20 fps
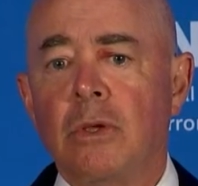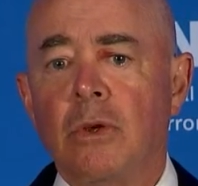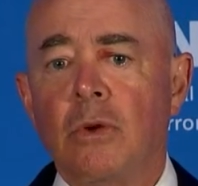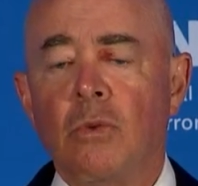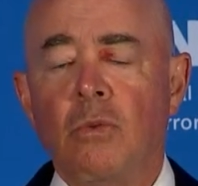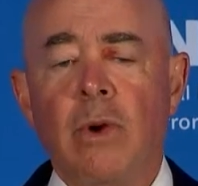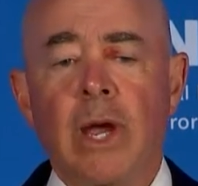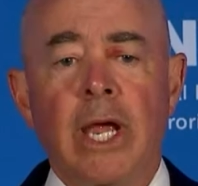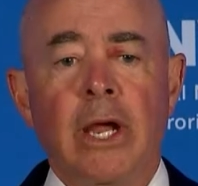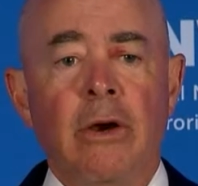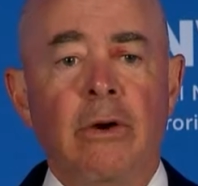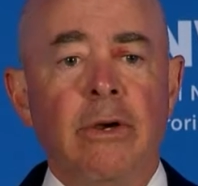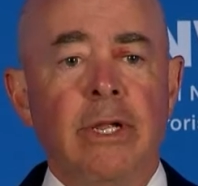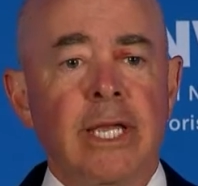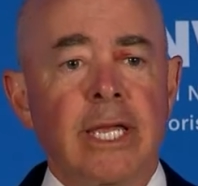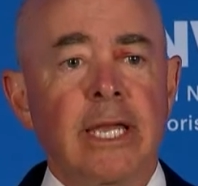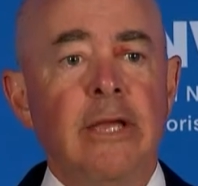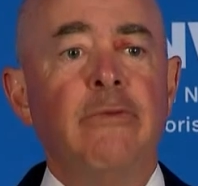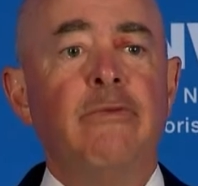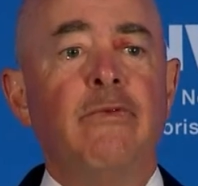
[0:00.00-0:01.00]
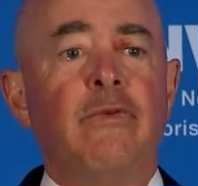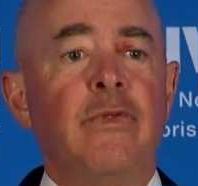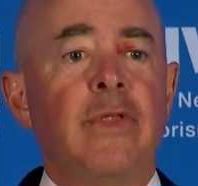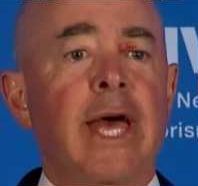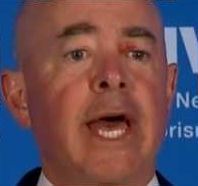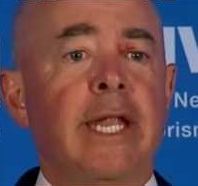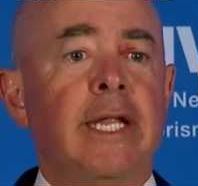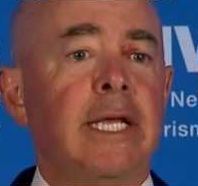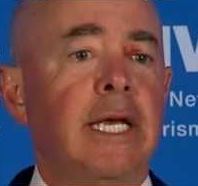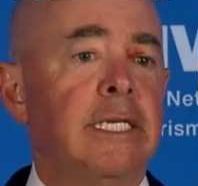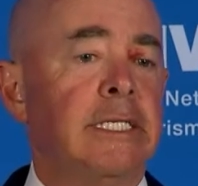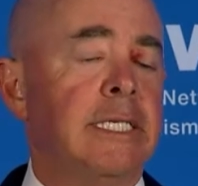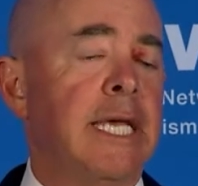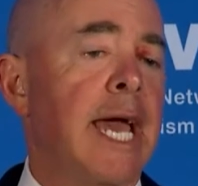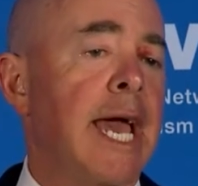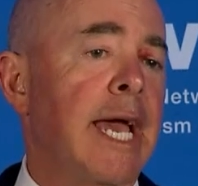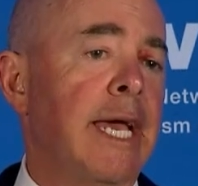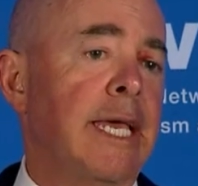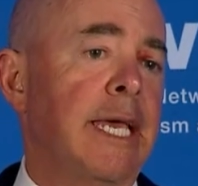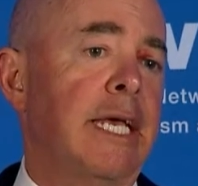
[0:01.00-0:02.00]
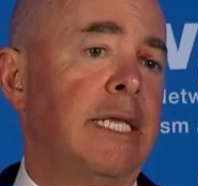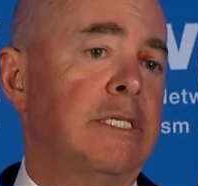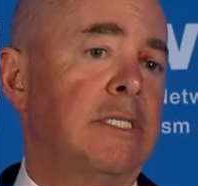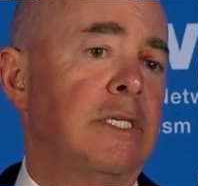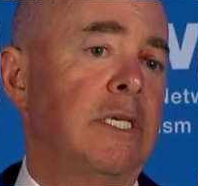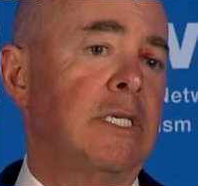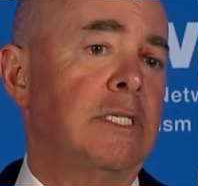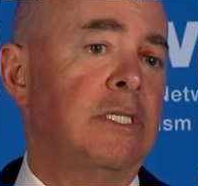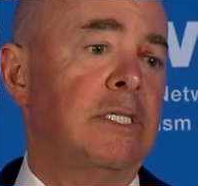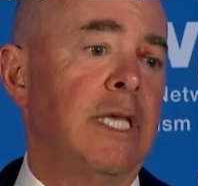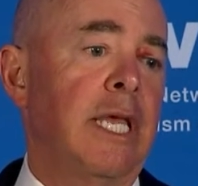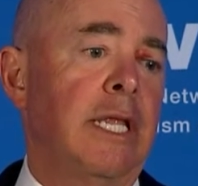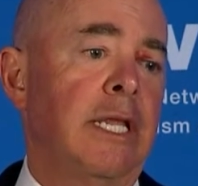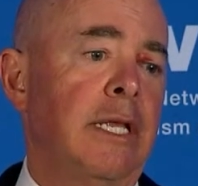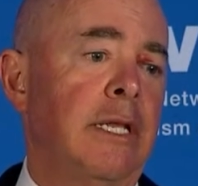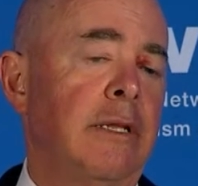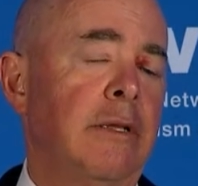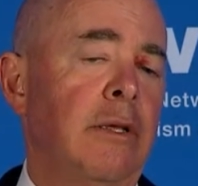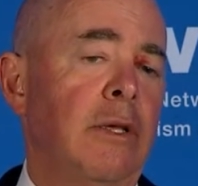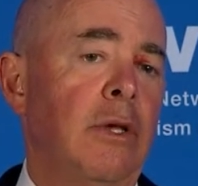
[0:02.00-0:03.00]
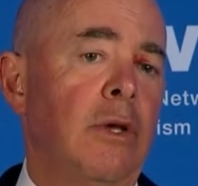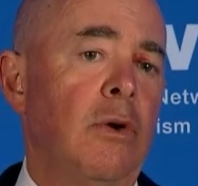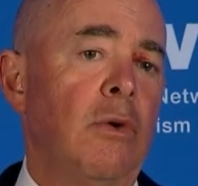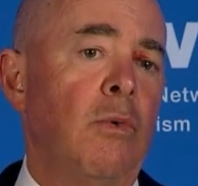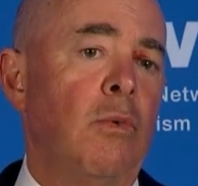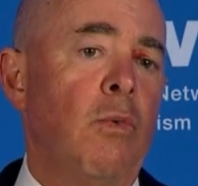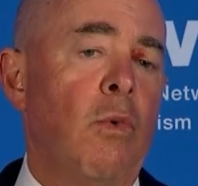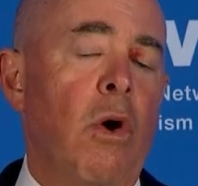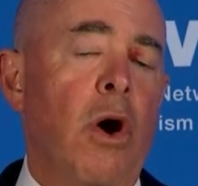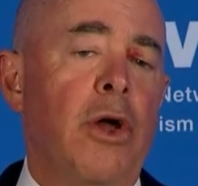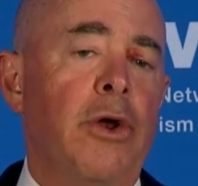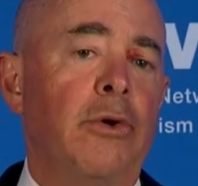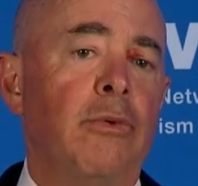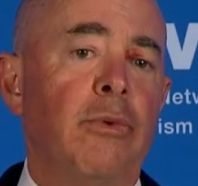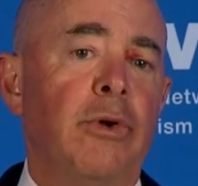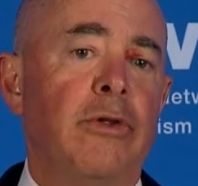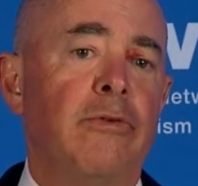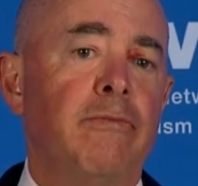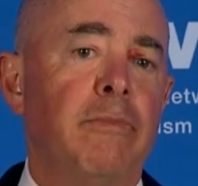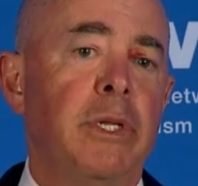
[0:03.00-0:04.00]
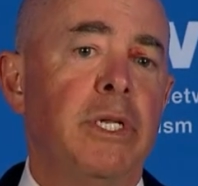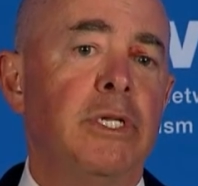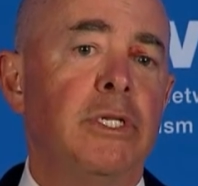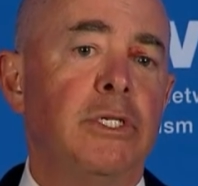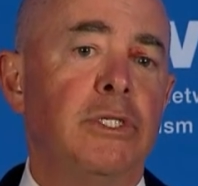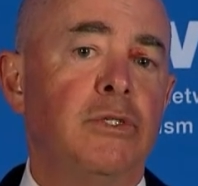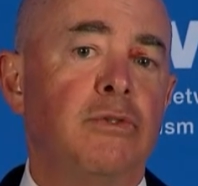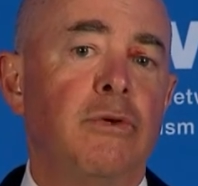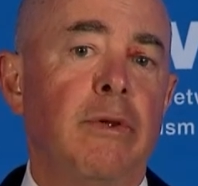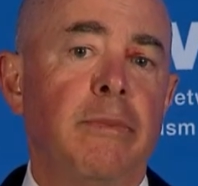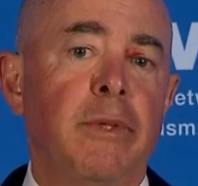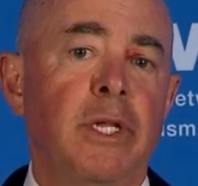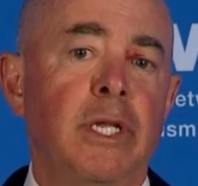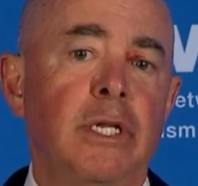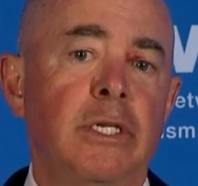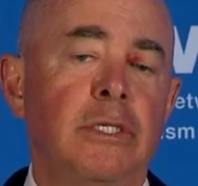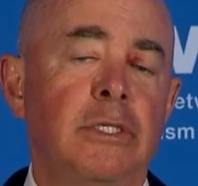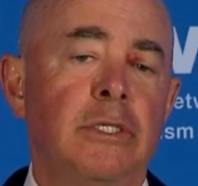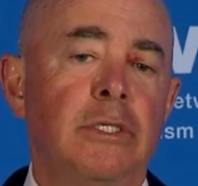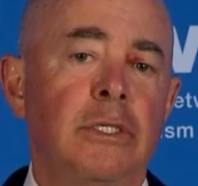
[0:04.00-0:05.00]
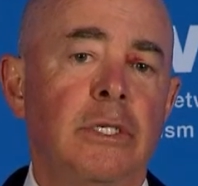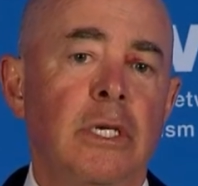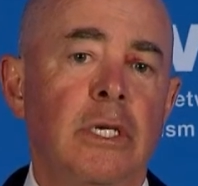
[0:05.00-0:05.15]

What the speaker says: where if that attack had succeeded, water would have been distributed